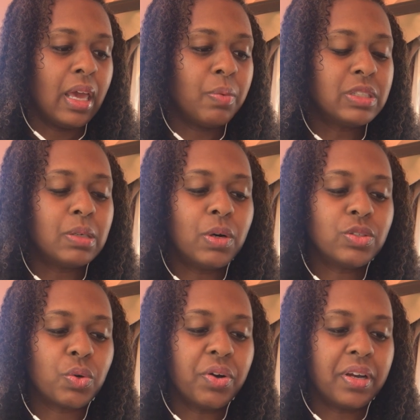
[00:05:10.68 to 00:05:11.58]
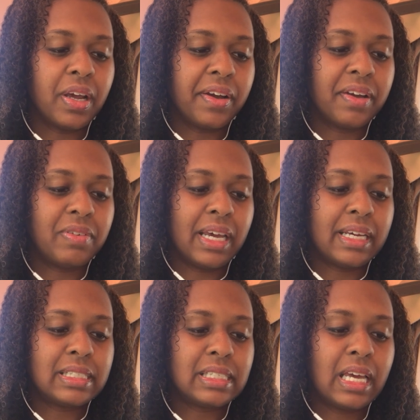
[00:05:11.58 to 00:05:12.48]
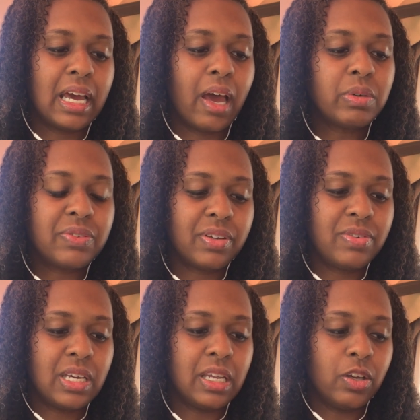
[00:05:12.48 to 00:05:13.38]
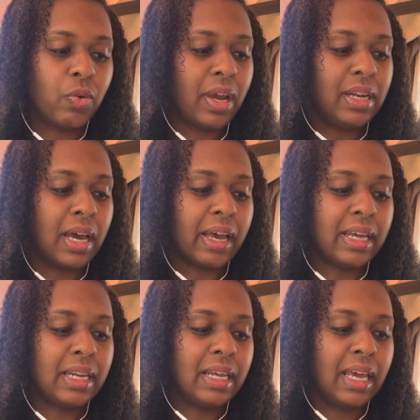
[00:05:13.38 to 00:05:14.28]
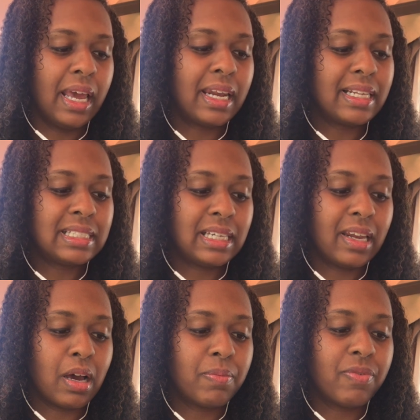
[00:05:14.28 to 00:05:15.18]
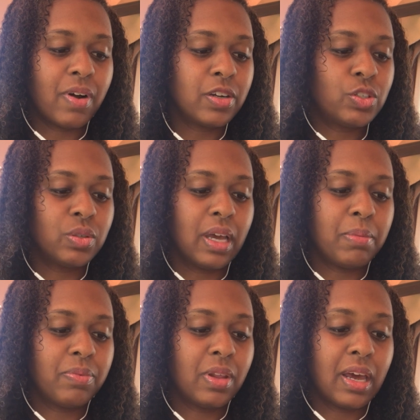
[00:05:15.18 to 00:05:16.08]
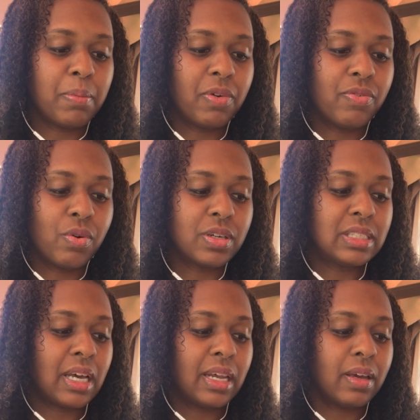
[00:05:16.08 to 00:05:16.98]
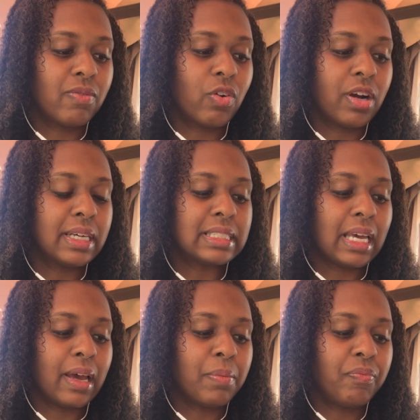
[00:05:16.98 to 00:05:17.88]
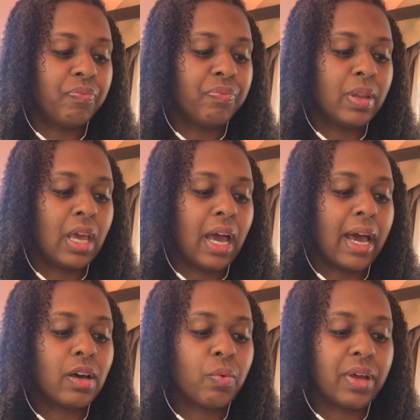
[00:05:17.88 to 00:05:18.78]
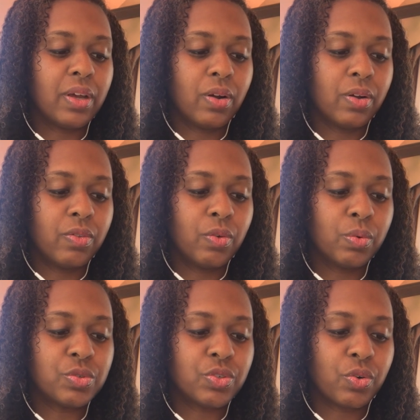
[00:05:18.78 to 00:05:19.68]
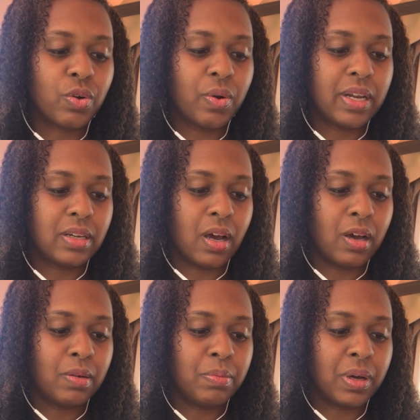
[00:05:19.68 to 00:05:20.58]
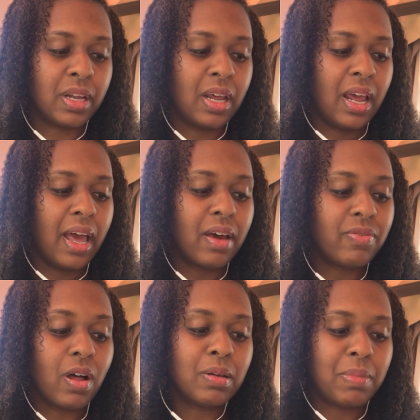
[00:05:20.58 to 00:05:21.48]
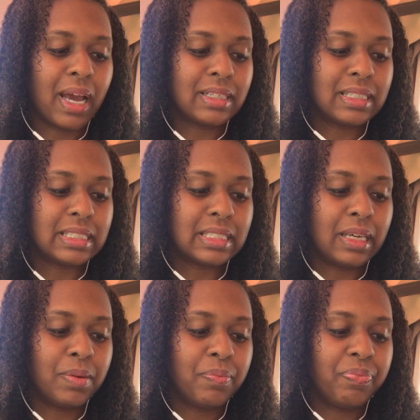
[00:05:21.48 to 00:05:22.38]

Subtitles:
It was the most ordinary of days. I was 15 in grade 9, and I'd stayed up far too late the night before studying for an exam. I'd already heard the rooster crow at dawn, but had fallen back to sleep.